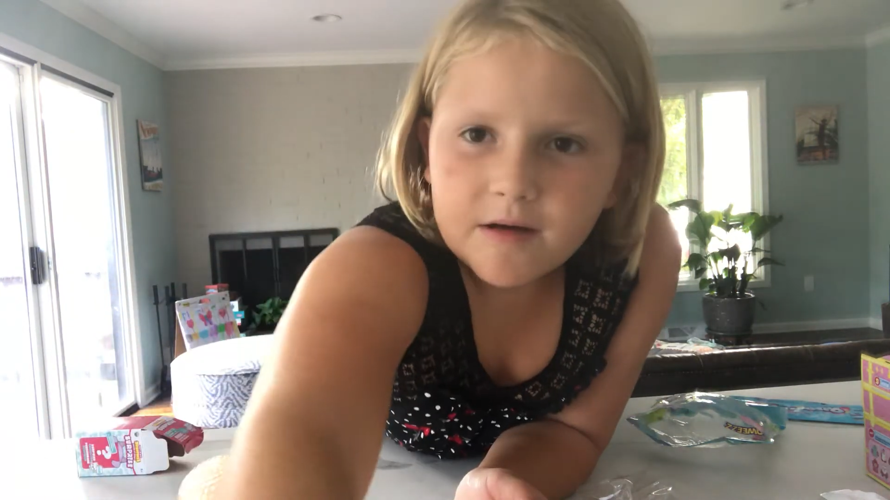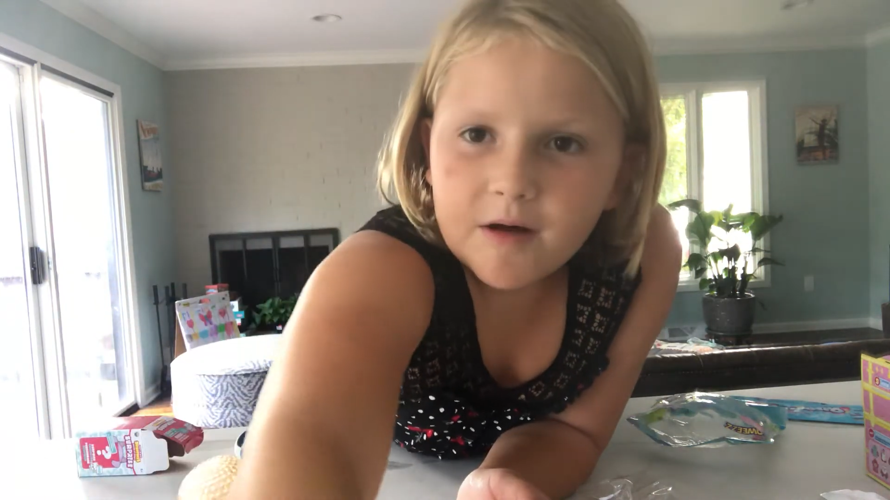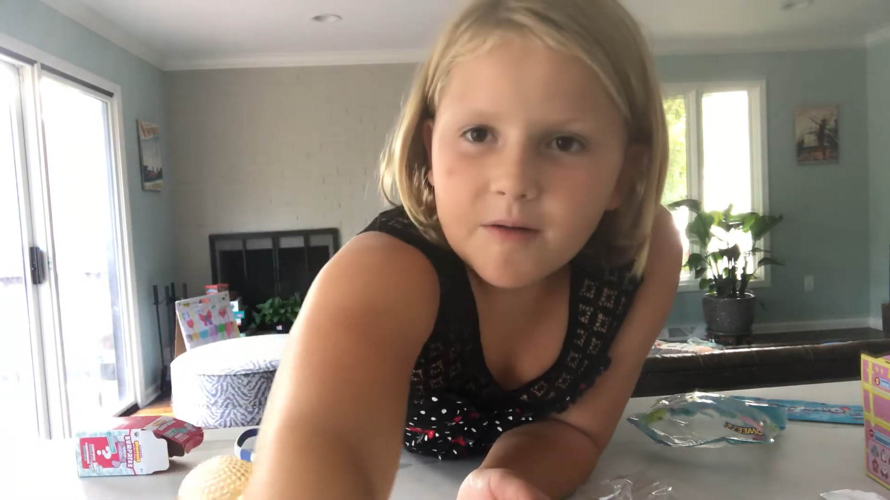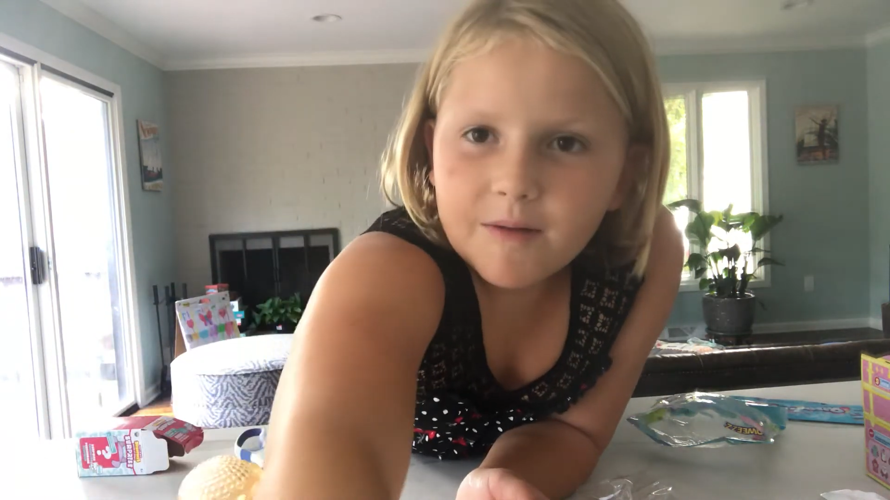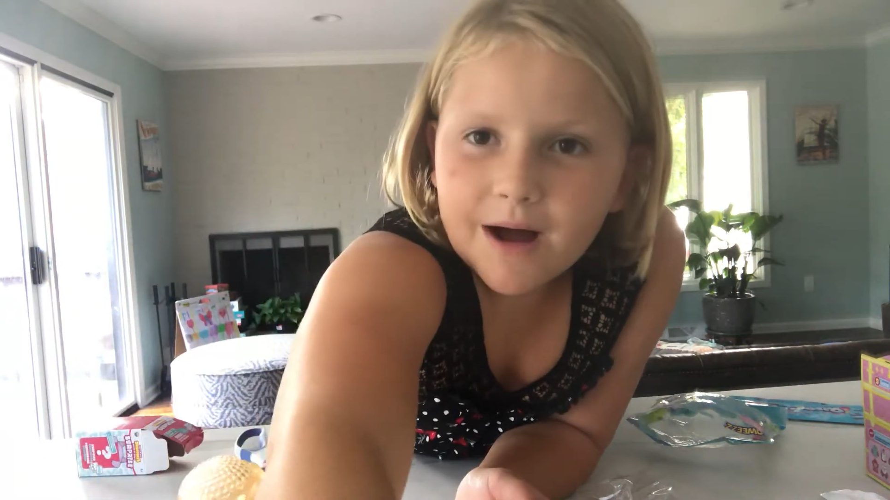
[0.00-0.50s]

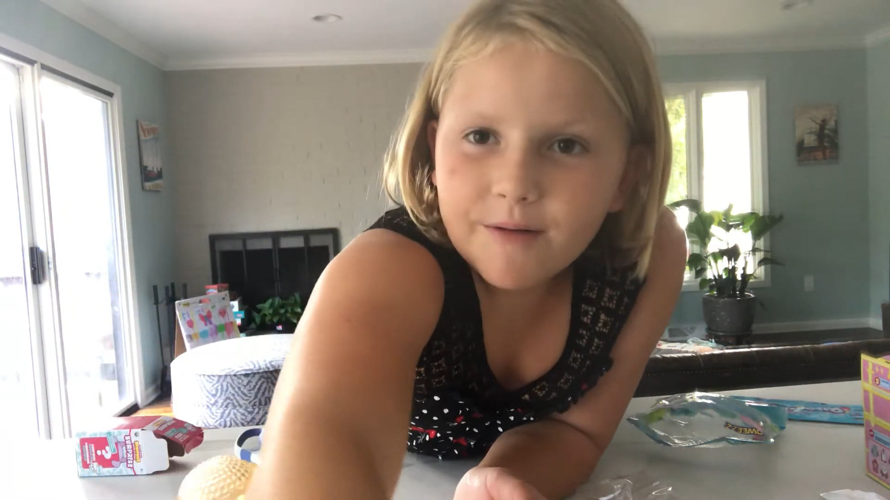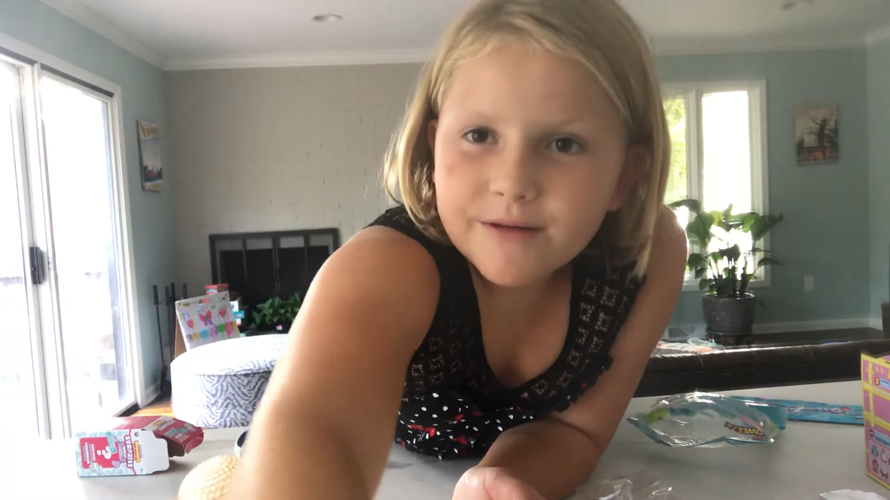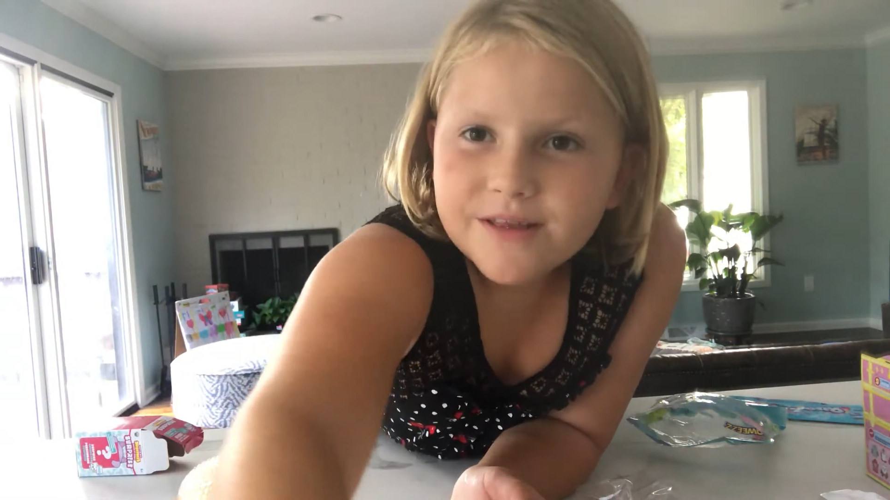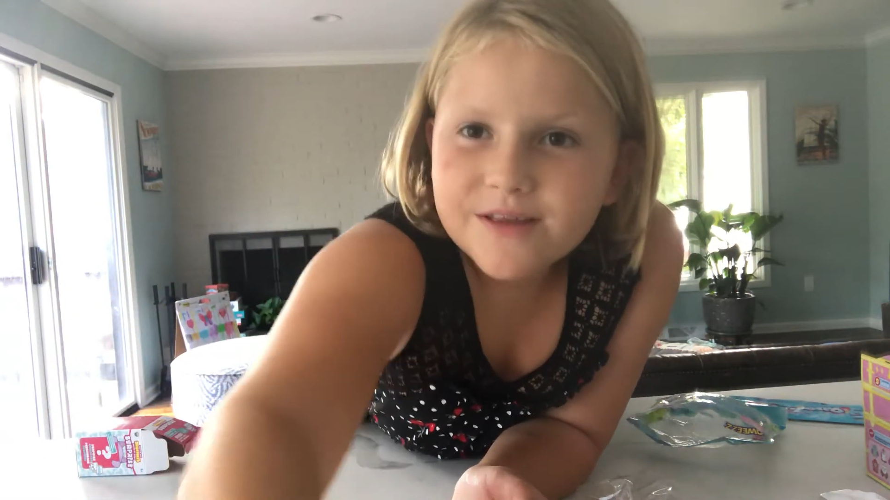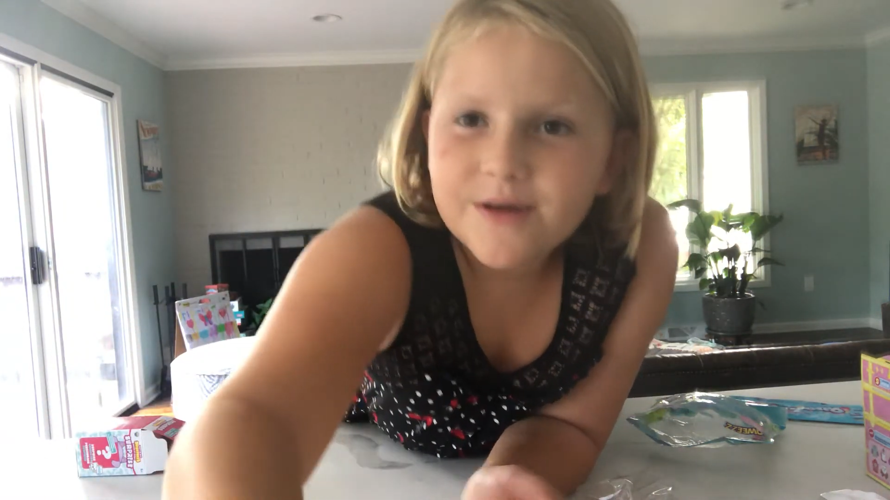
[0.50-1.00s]
Oh wow,
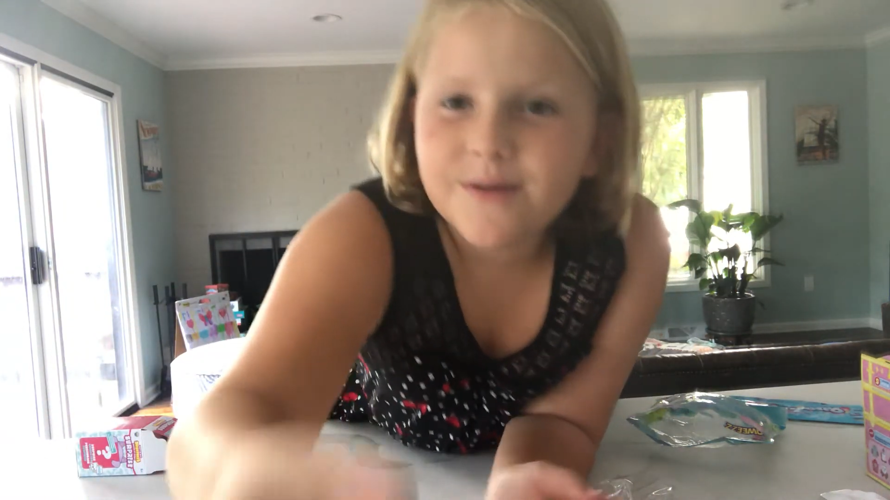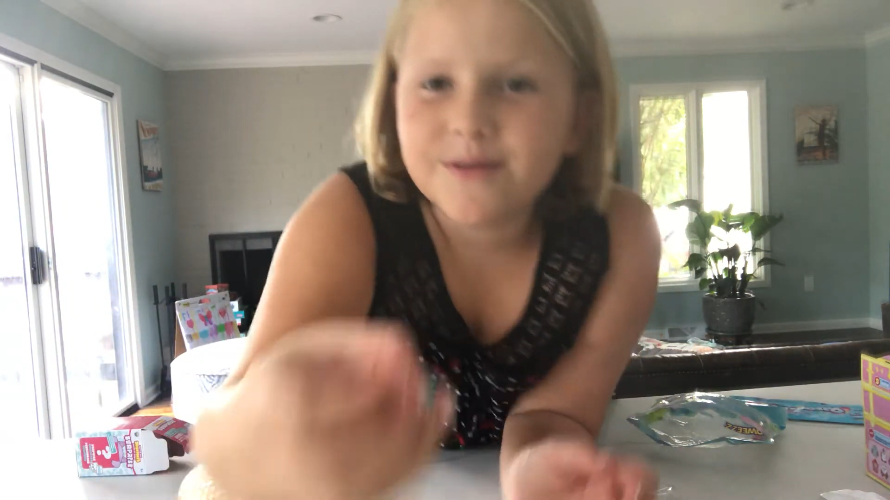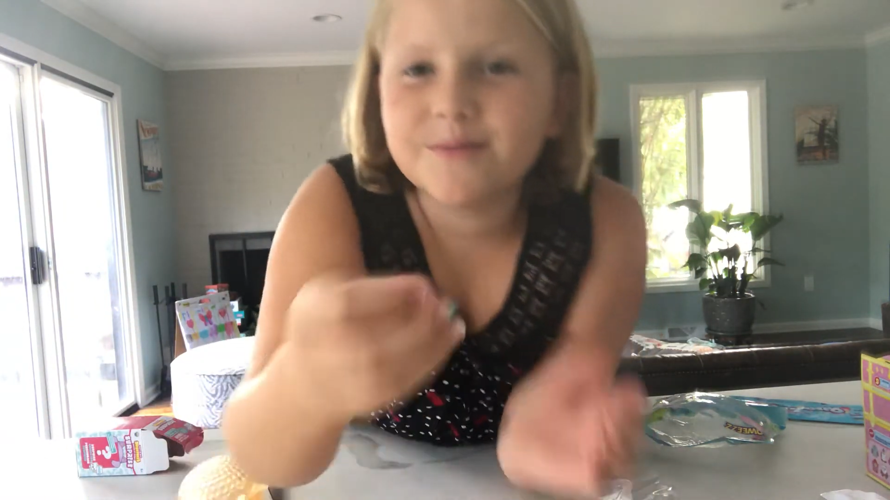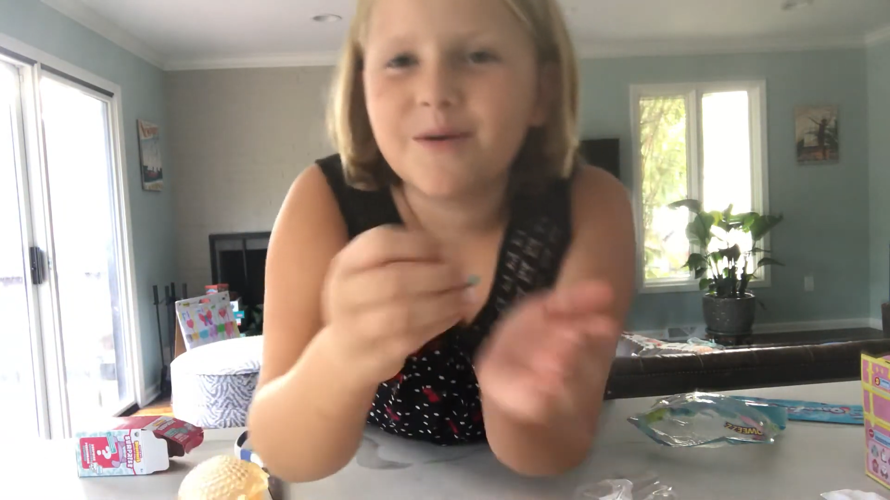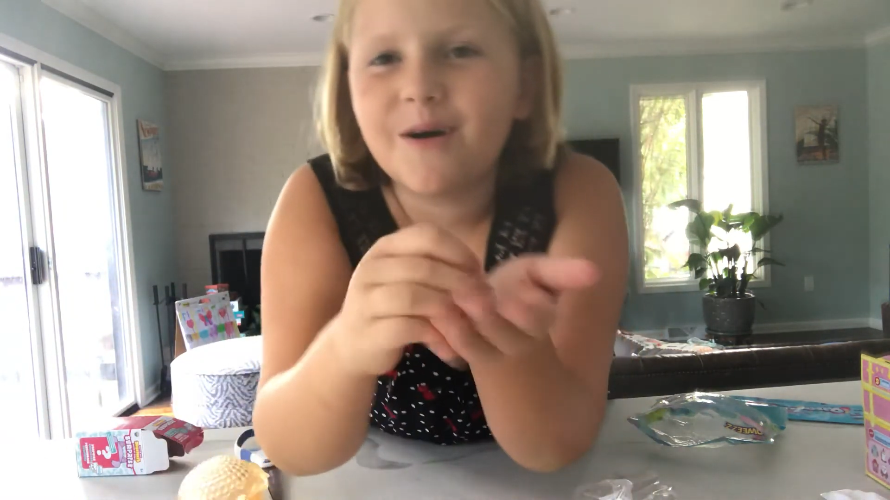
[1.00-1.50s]
it's so
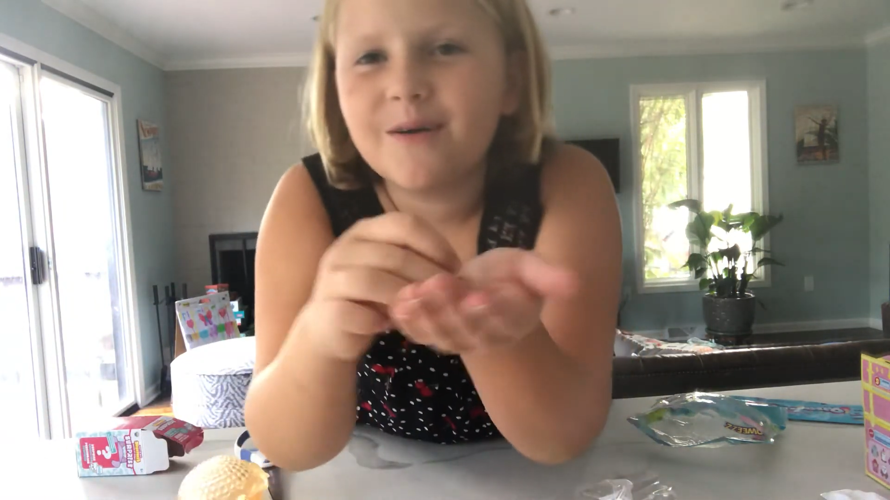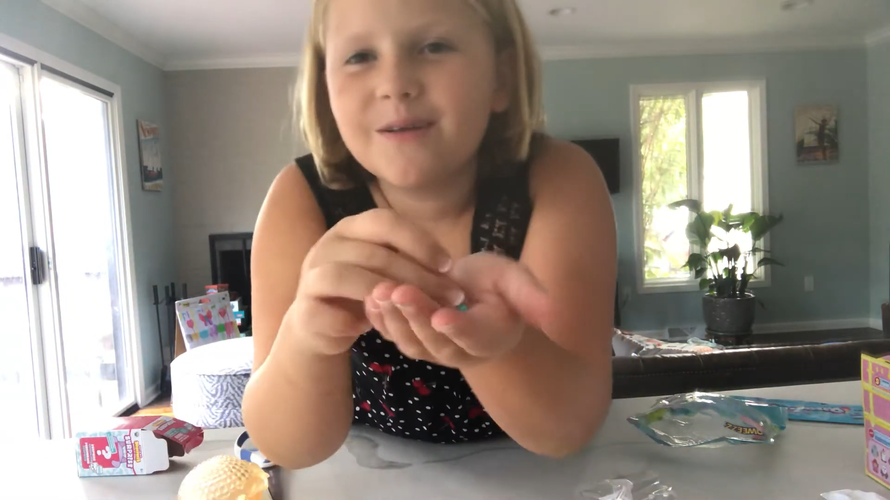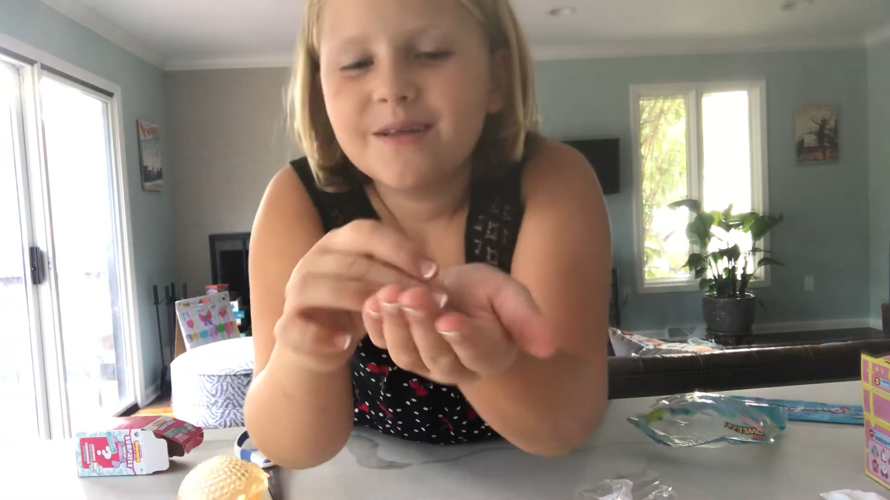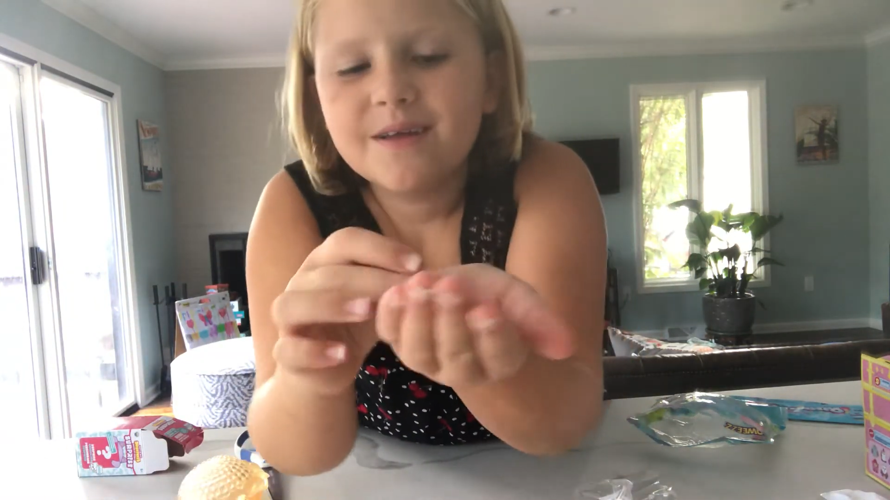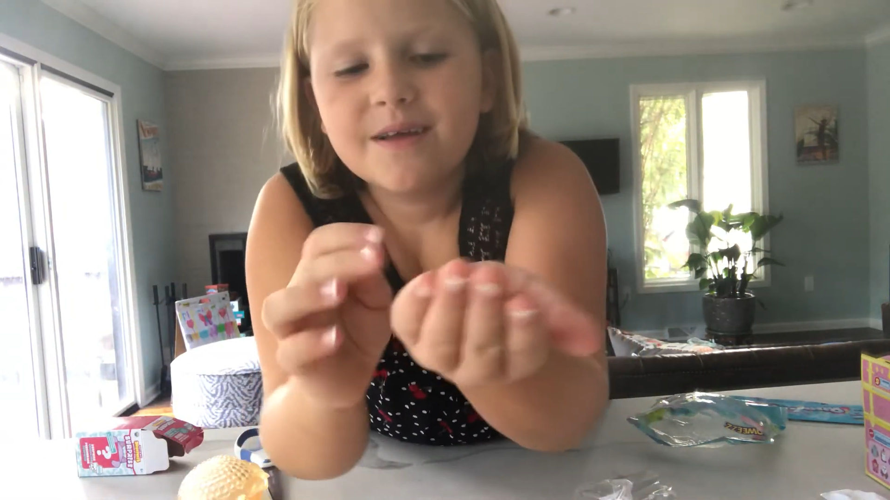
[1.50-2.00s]
small.